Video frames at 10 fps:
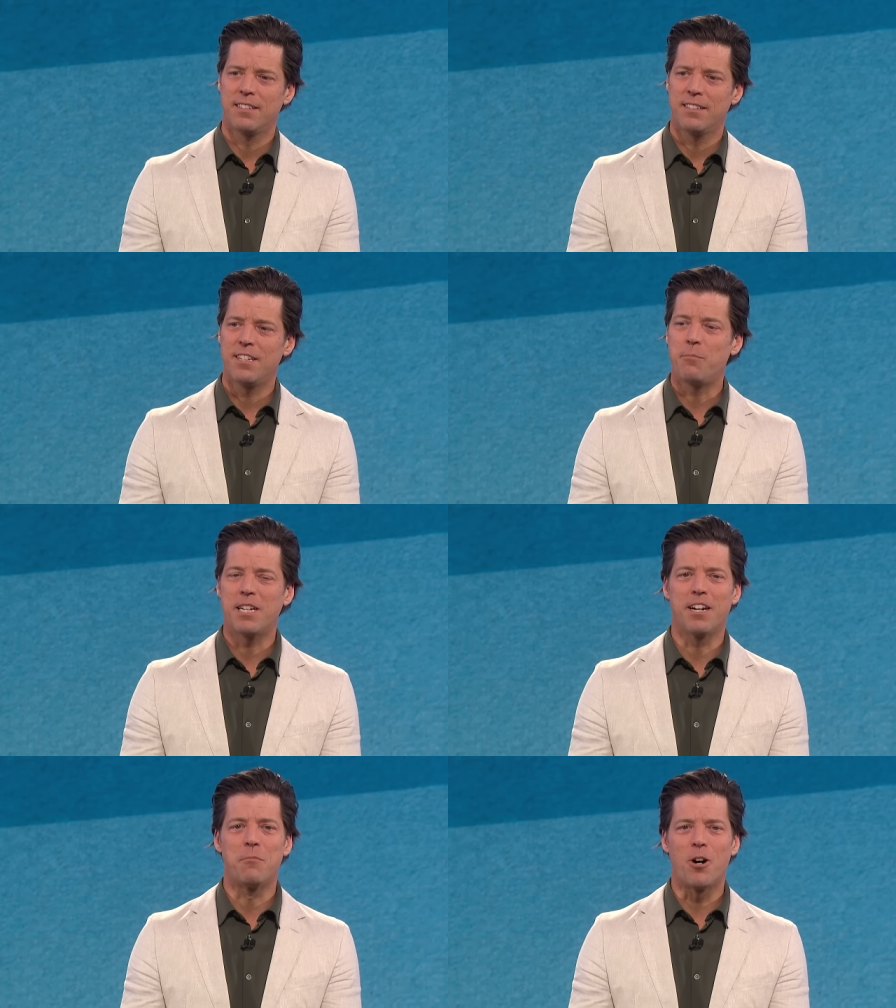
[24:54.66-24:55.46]
than to
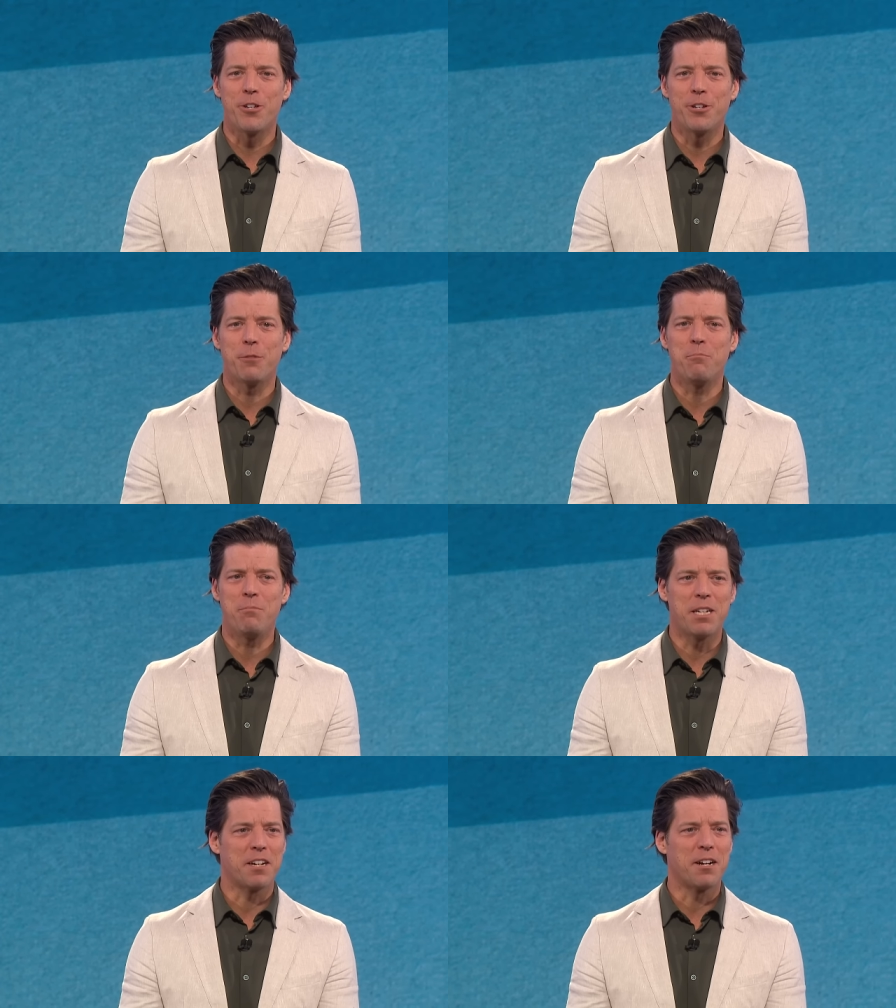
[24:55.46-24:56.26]
become all you
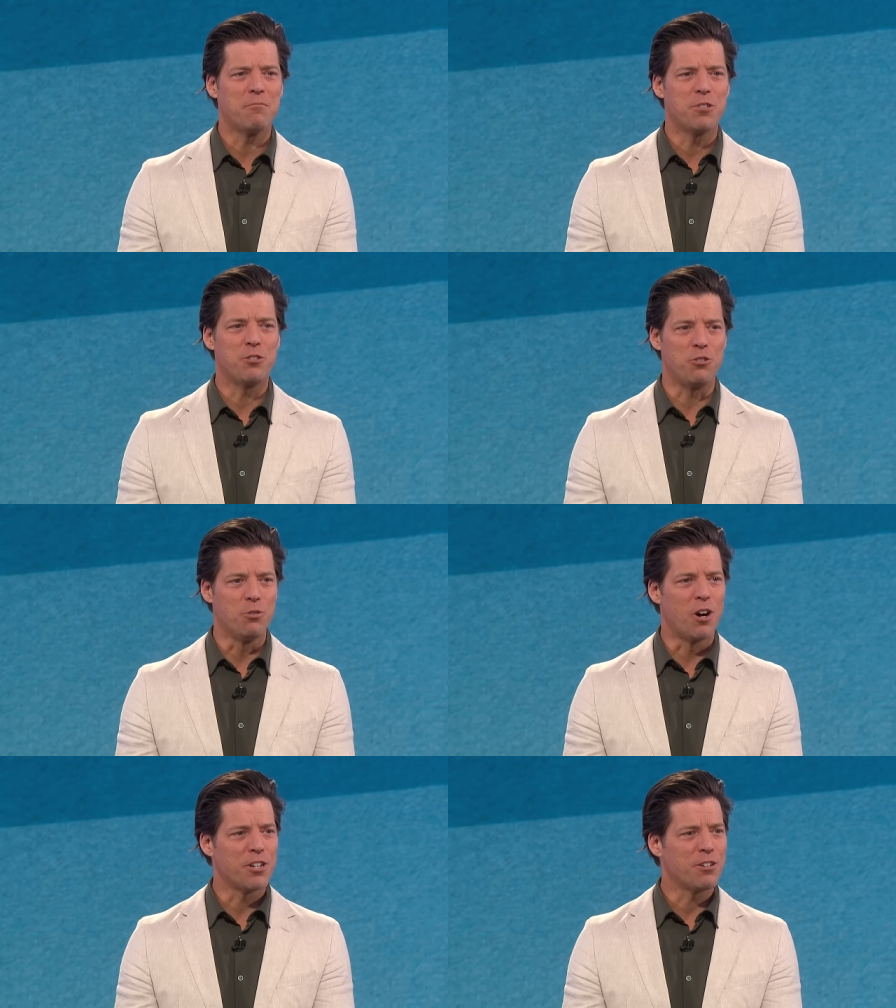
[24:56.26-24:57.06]
can become, to
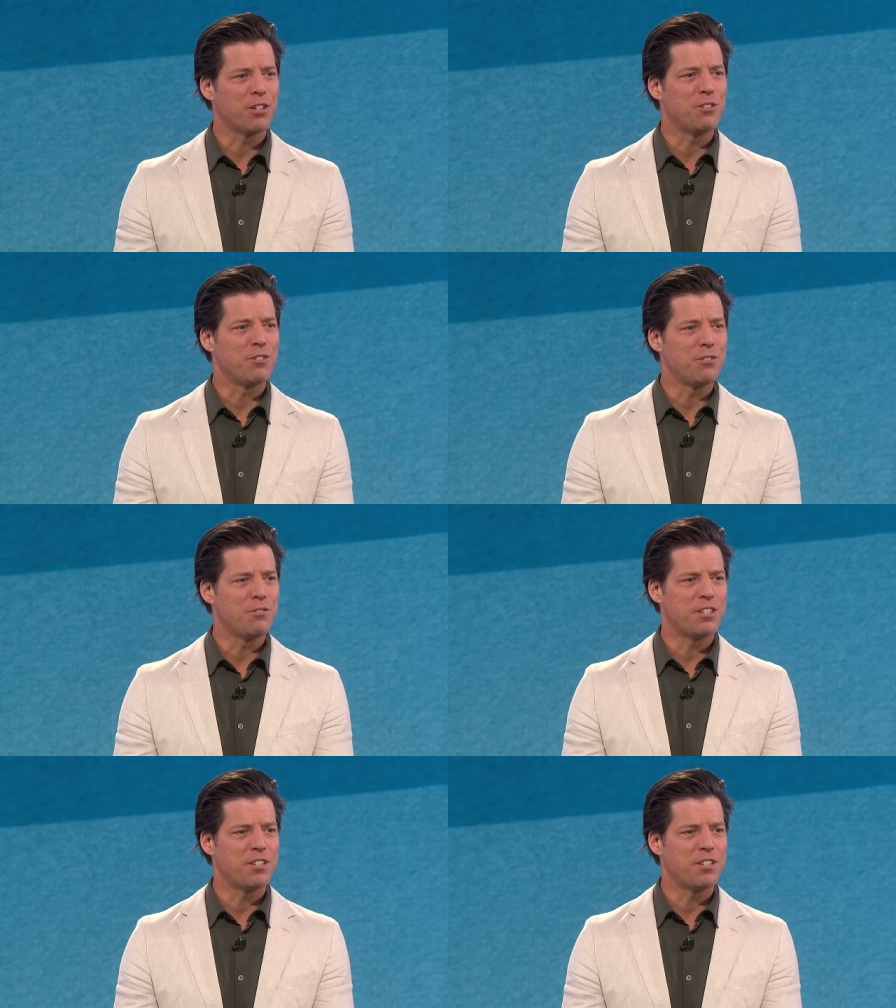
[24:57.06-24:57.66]
do all you can do,